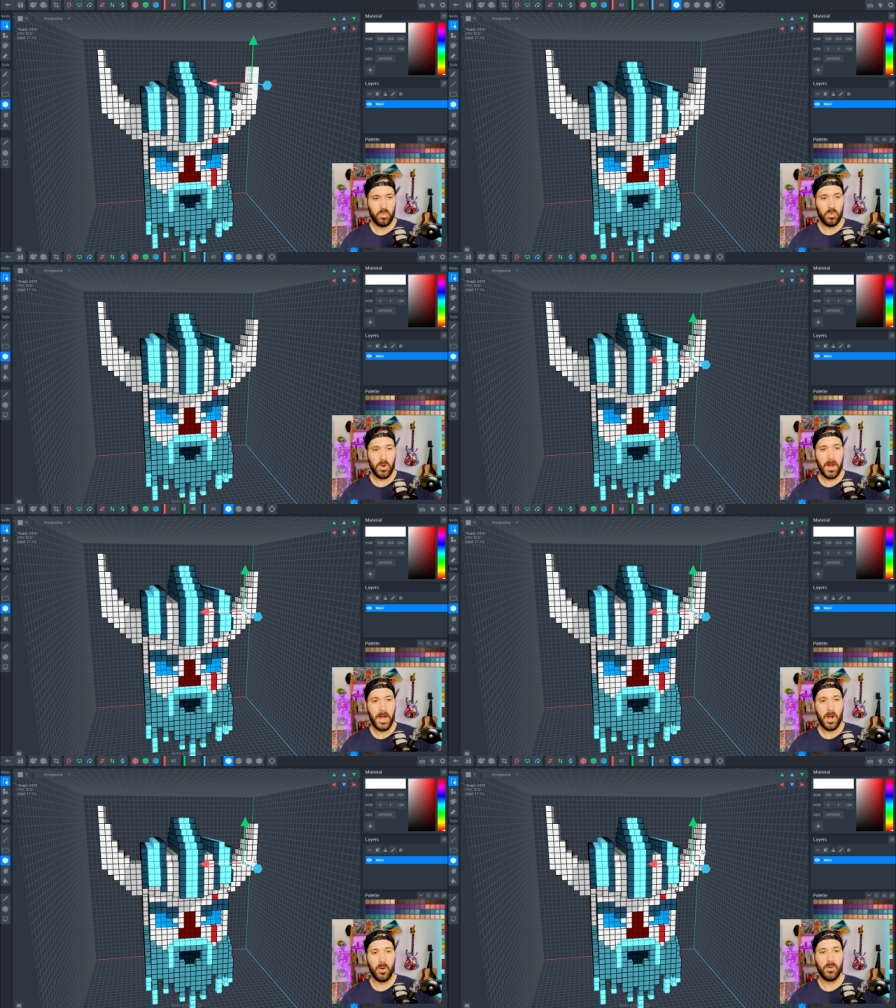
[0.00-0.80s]

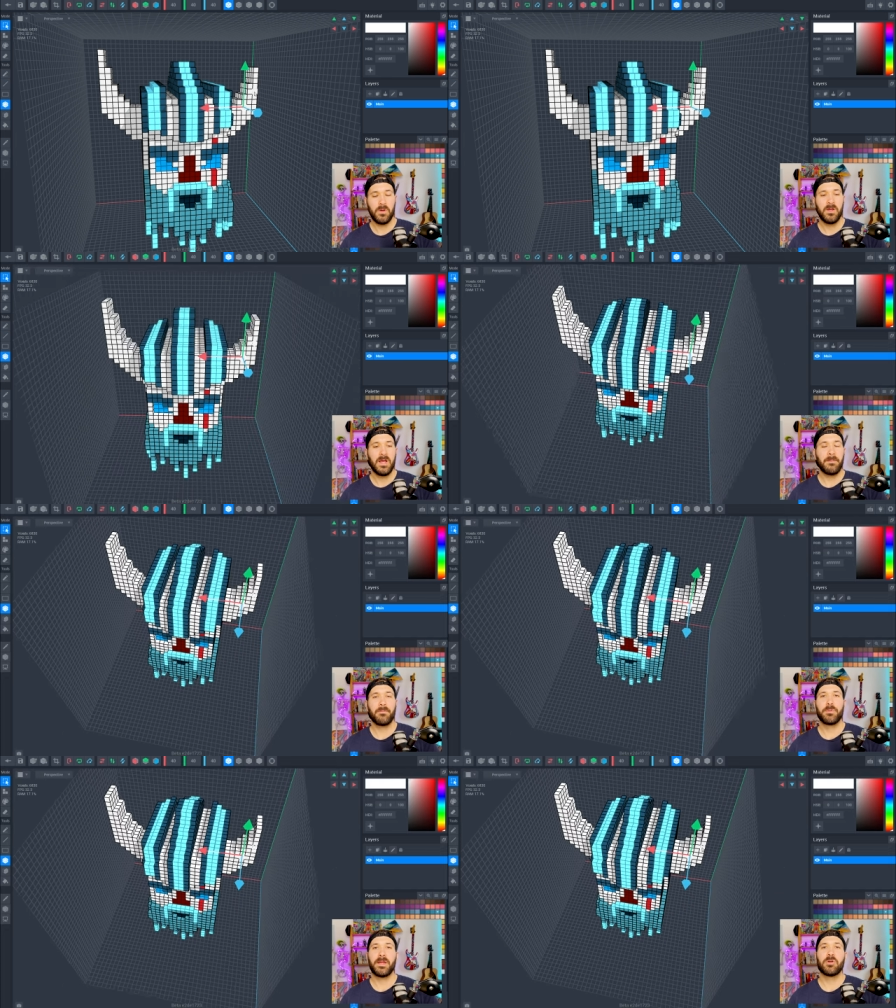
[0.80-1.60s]
Wow. I've
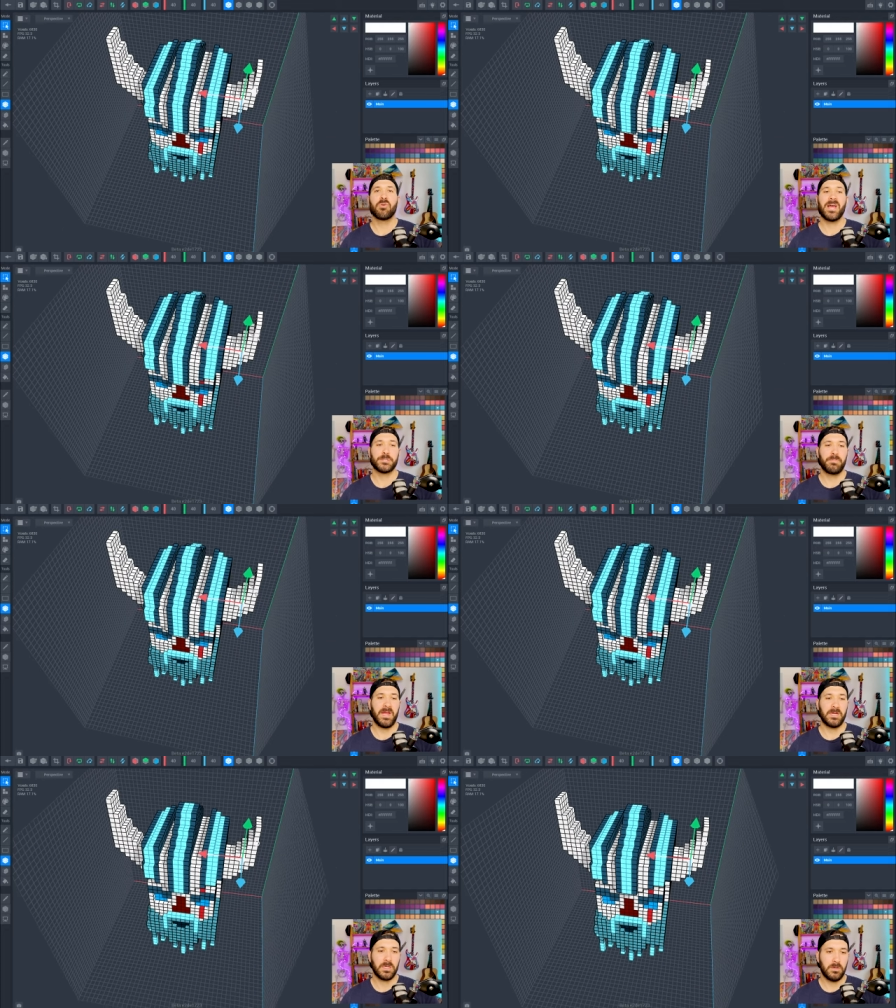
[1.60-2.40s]
been playing Crash
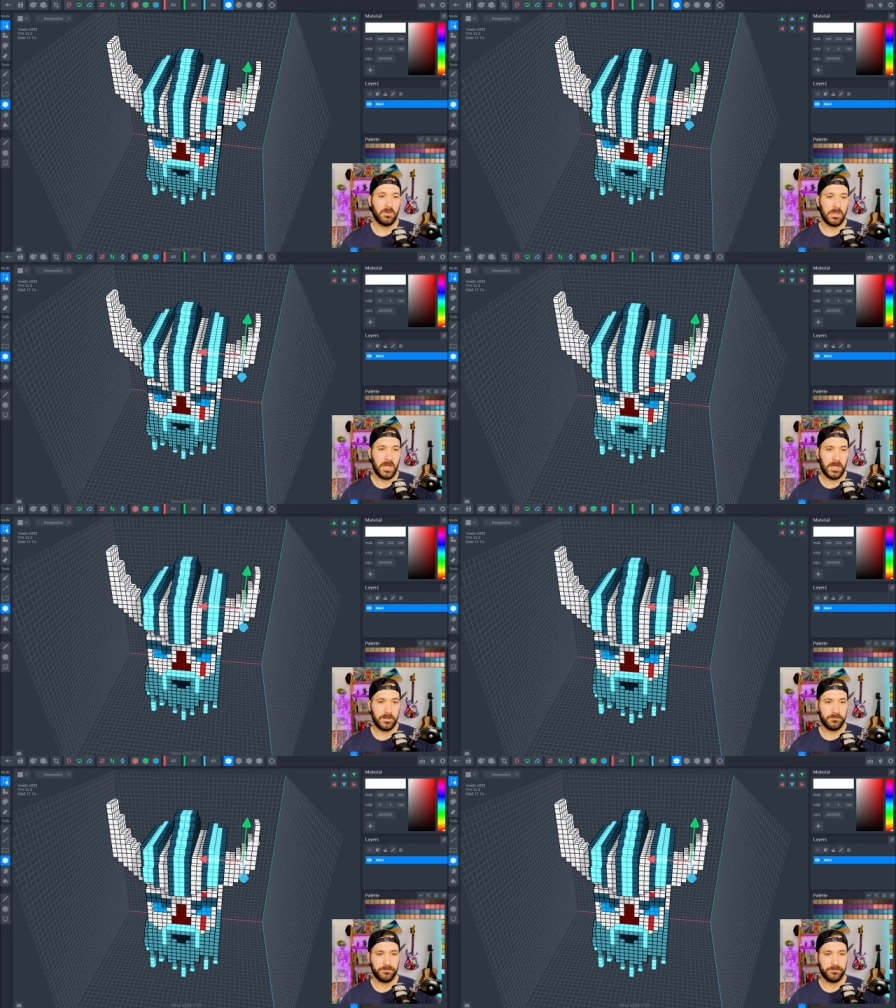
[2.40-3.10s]
Bandicoot a lot.